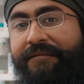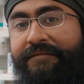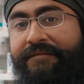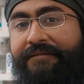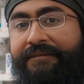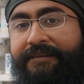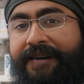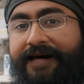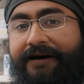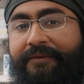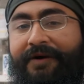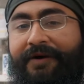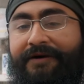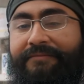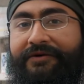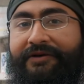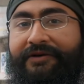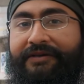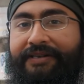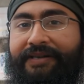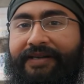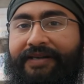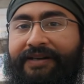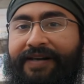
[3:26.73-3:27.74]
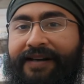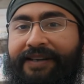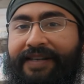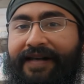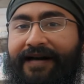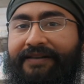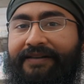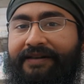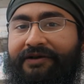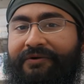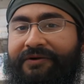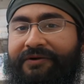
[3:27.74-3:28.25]
However,
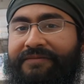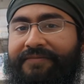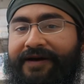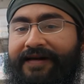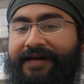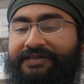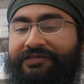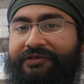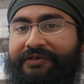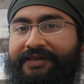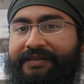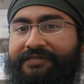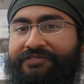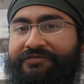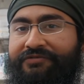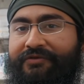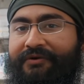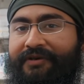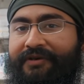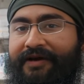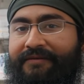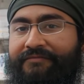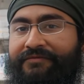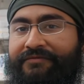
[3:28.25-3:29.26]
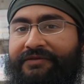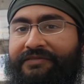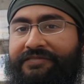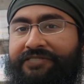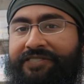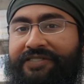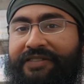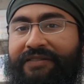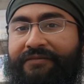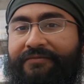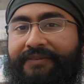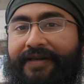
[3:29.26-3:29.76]
inadequate vector control
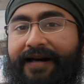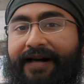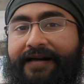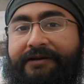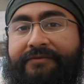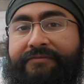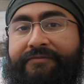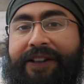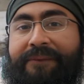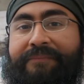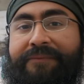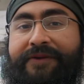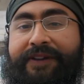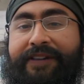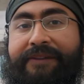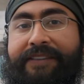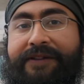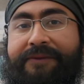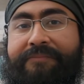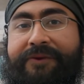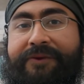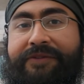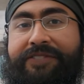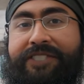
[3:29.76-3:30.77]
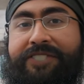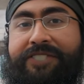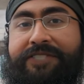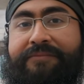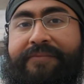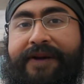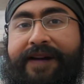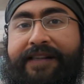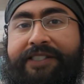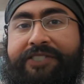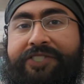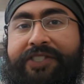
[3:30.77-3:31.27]
efforts, lack of community
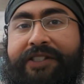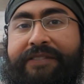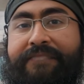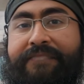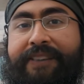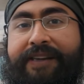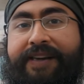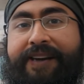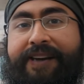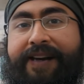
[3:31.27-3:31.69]
participation,